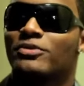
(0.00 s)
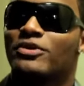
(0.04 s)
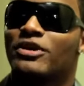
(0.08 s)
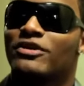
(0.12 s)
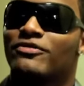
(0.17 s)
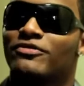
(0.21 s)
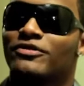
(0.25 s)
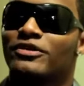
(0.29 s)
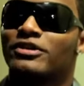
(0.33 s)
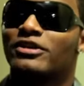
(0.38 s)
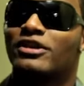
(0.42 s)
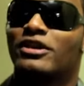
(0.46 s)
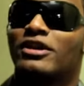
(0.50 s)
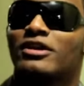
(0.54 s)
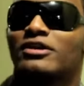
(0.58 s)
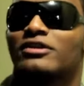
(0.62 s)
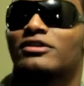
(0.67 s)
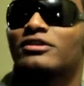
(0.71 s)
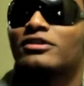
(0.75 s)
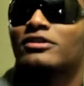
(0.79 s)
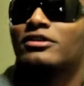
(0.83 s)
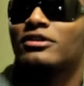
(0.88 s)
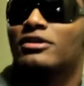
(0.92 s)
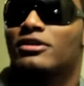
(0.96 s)
memory of Killer,
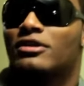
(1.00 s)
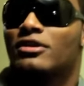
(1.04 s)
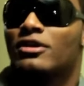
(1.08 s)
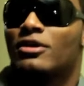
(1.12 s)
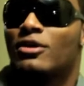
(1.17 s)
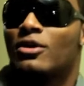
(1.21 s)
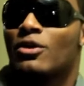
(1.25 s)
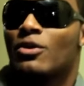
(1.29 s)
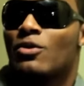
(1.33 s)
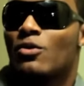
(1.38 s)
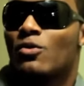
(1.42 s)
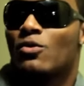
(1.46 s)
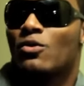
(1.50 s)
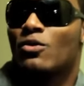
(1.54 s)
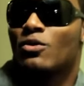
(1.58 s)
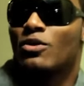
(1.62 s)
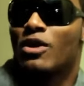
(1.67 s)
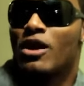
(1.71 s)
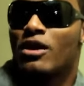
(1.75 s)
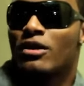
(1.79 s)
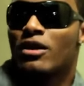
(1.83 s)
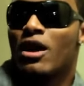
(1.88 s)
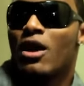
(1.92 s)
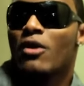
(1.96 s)

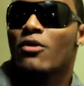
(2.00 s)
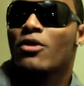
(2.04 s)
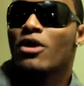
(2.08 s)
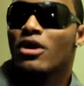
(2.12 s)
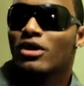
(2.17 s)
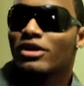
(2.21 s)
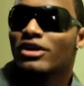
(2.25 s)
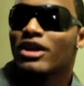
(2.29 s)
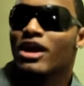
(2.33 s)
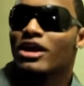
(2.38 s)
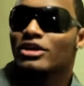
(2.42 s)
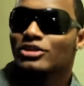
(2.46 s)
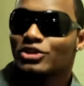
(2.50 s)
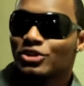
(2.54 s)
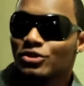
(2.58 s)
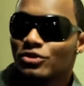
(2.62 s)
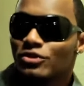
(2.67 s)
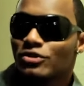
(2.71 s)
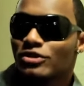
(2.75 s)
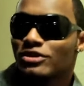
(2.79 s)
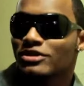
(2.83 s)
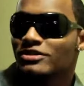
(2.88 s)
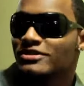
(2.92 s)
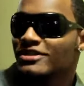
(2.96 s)
I want to get a
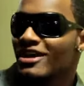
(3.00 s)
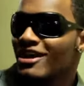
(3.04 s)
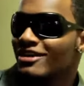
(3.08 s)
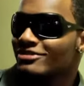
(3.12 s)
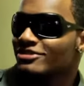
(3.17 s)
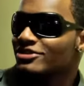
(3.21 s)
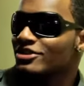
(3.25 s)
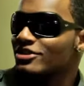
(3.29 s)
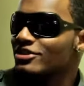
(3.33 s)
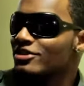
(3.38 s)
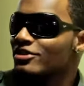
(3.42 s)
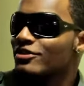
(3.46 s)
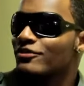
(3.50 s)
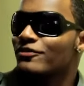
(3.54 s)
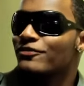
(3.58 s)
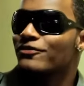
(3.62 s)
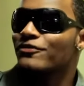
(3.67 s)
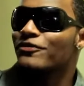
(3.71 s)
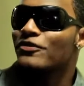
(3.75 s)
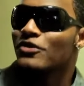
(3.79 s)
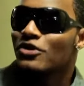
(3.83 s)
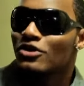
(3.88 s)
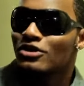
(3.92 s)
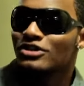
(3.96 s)
joke. Is actually the
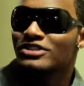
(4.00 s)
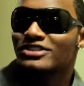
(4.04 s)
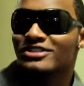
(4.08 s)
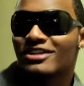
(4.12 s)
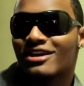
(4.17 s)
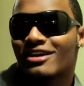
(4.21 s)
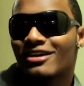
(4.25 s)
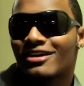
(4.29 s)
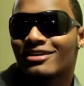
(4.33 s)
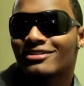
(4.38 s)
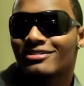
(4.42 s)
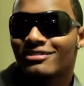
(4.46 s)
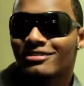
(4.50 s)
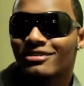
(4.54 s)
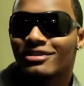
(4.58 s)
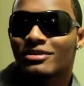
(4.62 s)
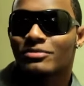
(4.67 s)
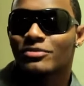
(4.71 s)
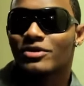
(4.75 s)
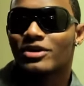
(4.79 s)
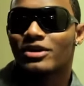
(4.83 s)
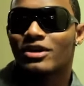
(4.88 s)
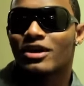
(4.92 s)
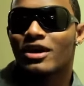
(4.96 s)
first song I
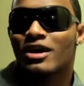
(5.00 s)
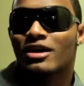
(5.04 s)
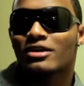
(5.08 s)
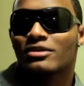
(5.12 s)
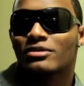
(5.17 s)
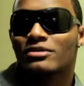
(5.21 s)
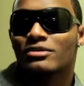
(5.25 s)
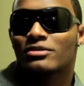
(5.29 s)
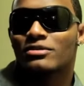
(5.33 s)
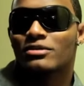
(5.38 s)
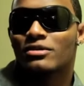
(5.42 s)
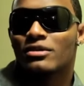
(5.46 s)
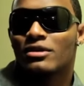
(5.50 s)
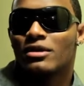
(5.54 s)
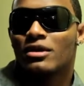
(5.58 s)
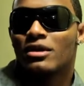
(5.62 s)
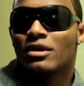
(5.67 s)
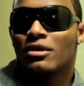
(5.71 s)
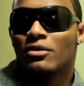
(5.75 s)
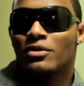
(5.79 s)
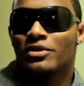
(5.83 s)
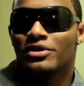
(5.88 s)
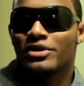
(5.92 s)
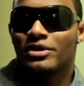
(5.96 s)
think in record.
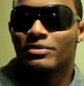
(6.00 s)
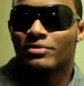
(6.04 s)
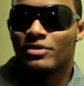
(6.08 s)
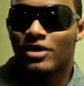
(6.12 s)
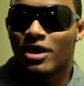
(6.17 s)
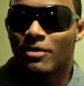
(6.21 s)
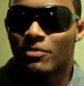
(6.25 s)
My name